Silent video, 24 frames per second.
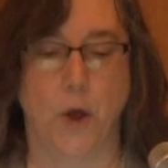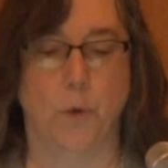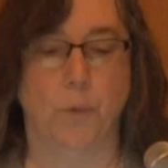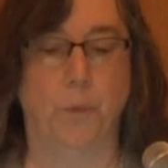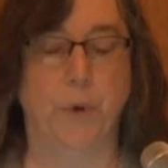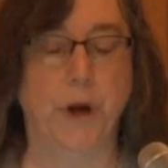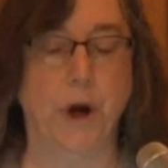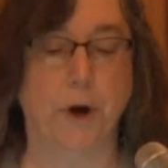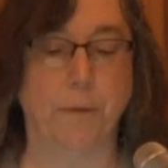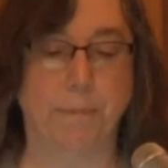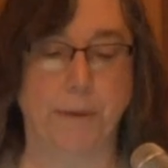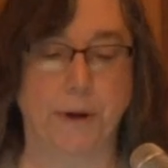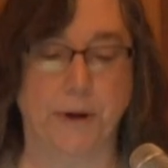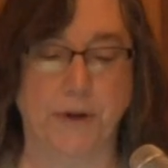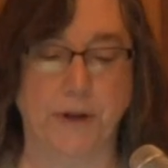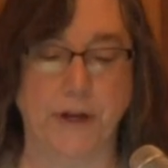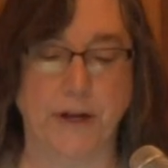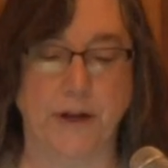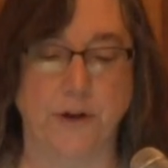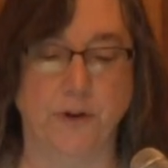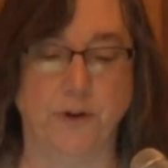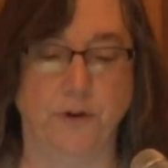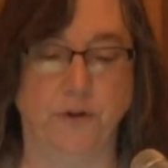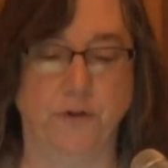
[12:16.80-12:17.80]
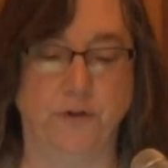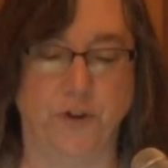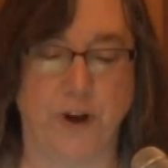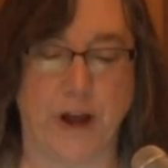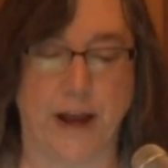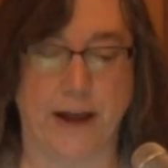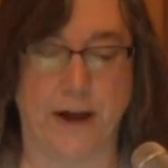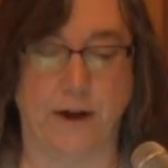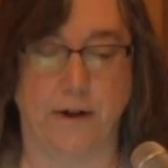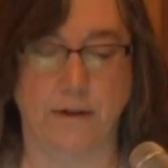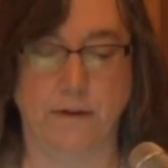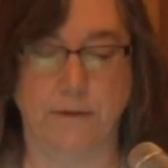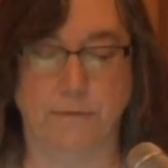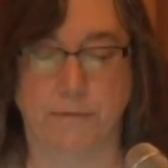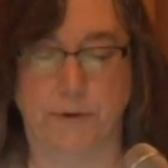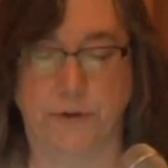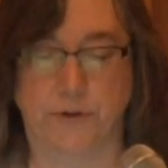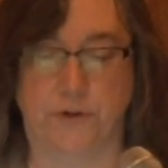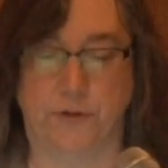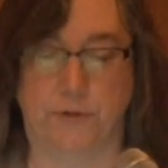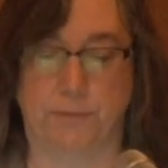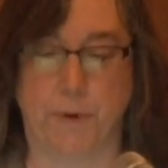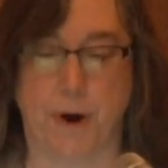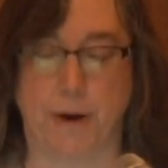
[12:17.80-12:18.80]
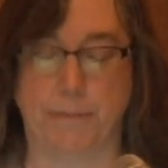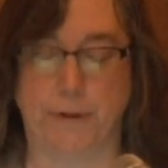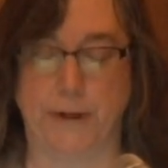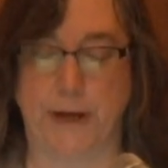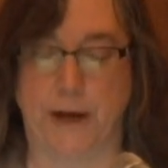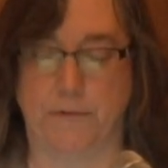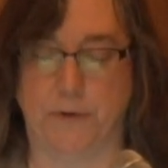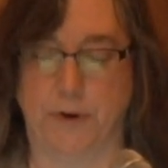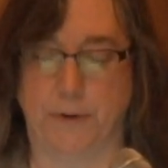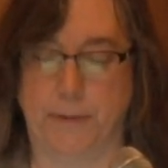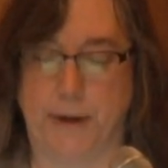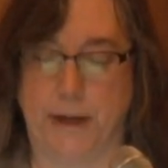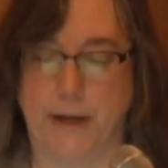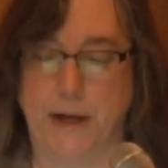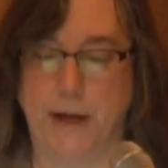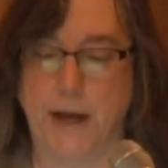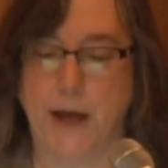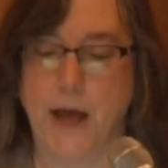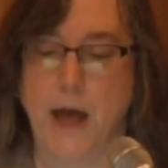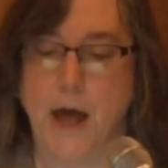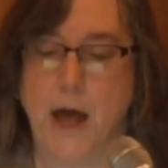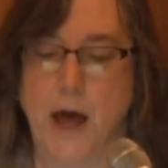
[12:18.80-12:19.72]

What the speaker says: We are building a new jail, which is probably everybody.